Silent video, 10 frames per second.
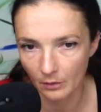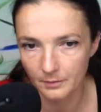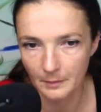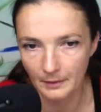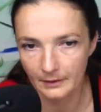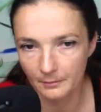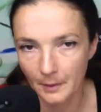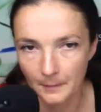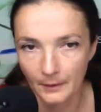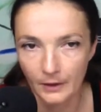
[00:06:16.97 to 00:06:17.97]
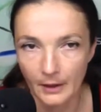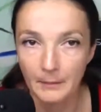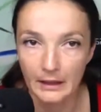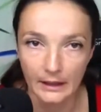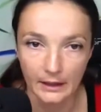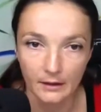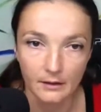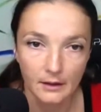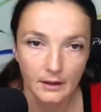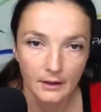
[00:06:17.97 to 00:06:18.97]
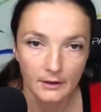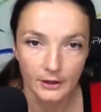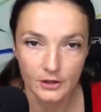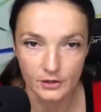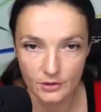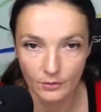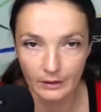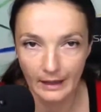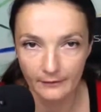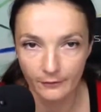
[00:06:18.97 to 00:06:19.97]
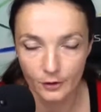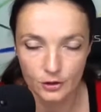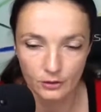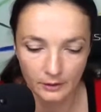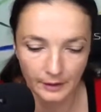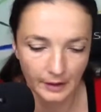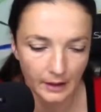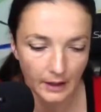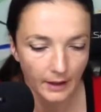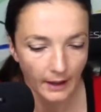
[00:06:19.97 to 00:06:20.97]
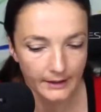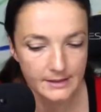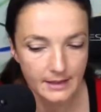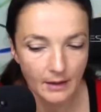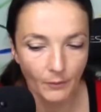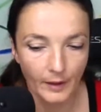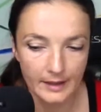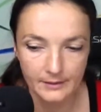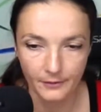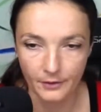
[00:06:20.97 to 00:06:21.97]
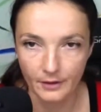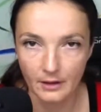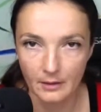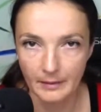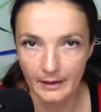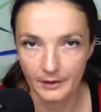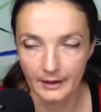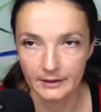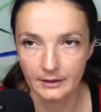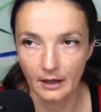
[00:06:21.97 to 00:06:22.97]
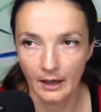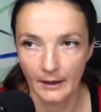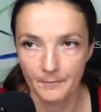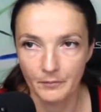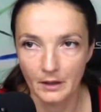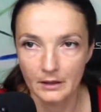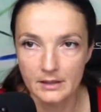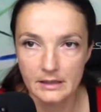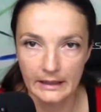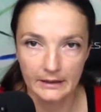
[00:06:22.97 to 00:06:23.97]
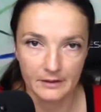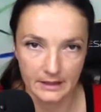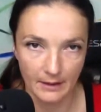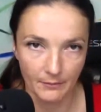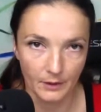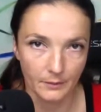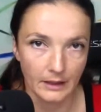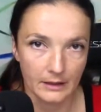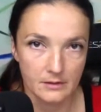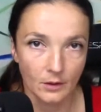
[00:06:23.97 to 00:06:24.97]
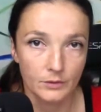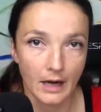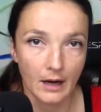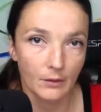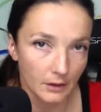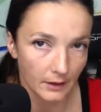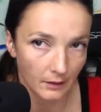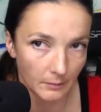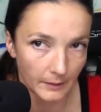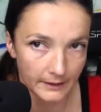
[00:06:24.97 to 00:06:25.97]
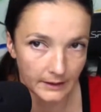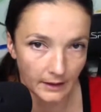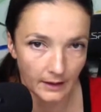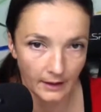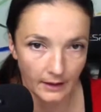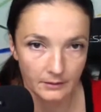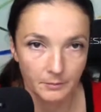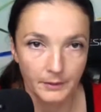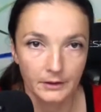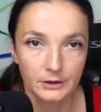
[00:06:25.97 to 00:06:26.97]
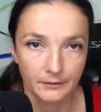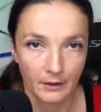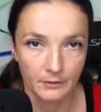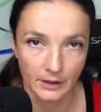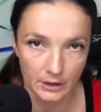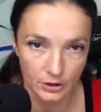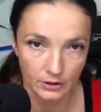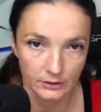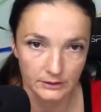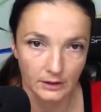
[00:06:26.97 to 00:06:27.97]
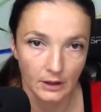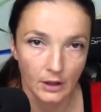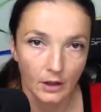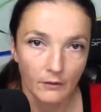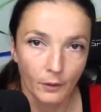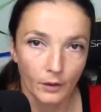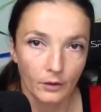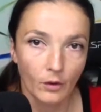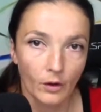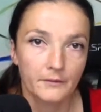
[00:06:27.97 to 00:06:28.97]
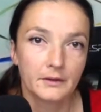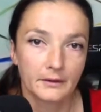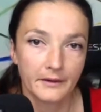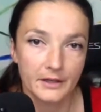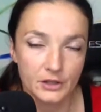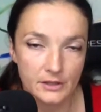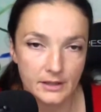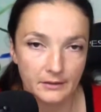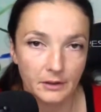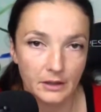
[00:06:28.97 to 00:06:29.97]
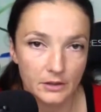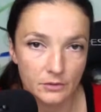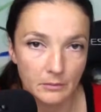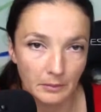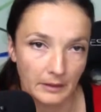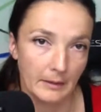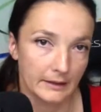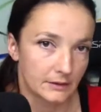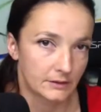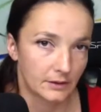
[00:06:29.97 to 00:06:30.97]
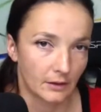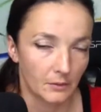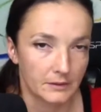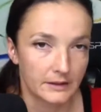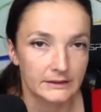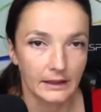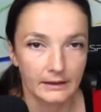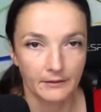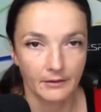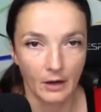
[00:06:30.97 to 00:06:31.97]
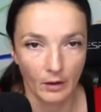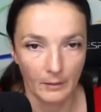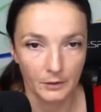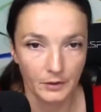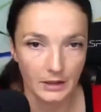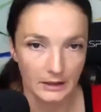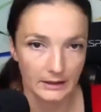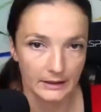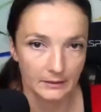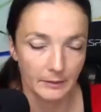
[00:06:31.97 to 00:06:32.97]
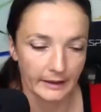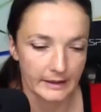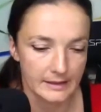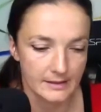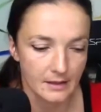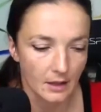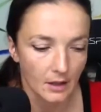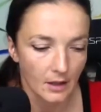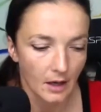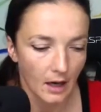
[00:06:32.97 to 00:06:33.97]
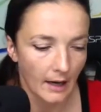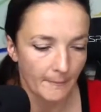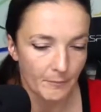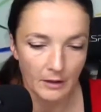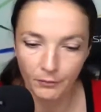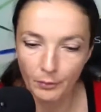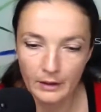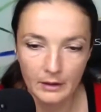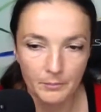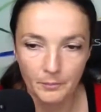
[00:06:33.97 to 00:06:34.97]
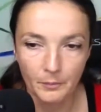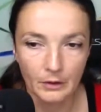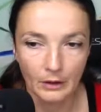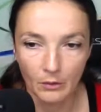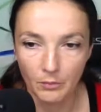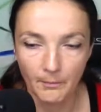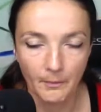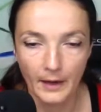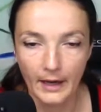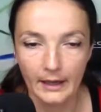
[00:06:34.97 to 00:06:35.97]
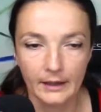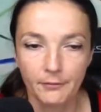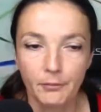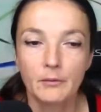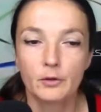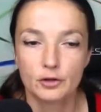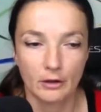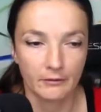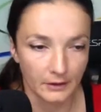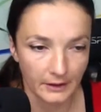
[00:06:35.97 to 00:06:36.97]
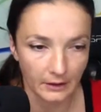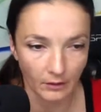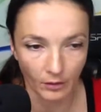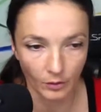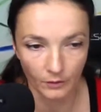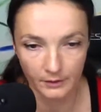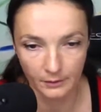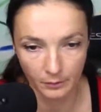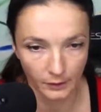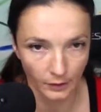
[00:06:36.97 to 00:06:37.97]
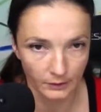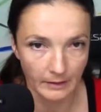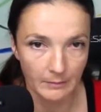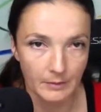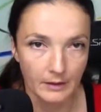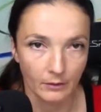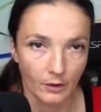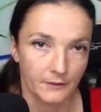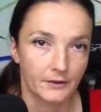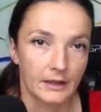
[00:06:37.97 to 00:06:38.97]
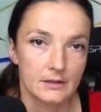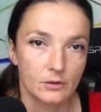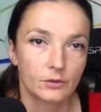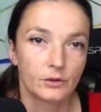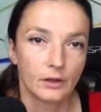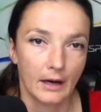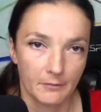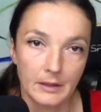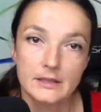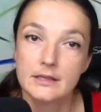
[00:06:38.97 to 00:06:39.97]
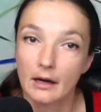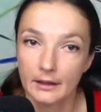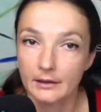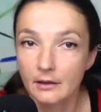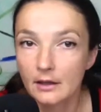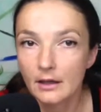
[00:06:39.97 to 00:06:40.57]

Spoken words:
people are meeting. They're just doing that virtually. And in some ways, if you think about it, it is kind of a time where we can slow down a little bit and build the foundations for a lot of innovations that we need to implement. So that's kind of how I'm looking at it, because if we were traveling all over the world, maybe a lot of things couldn't have been done,